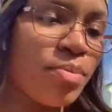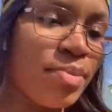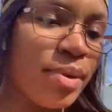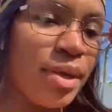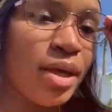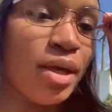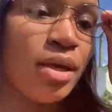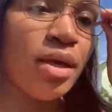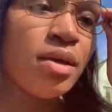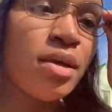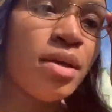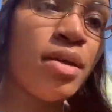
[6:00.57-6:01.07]

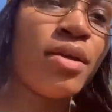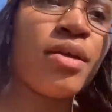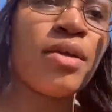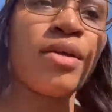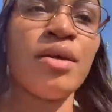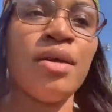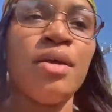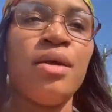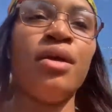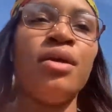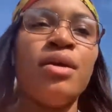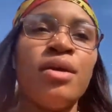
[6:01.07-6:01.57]
be
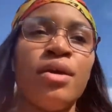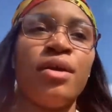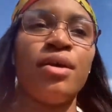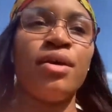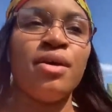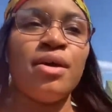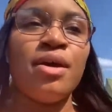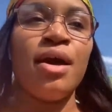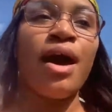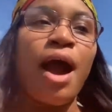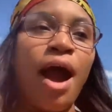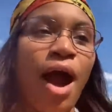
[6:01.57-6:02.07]

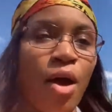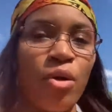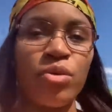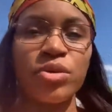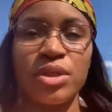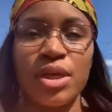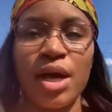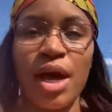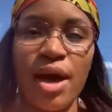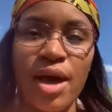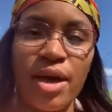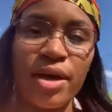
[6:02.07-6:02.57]

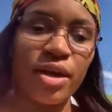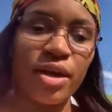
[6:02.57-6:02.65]
outside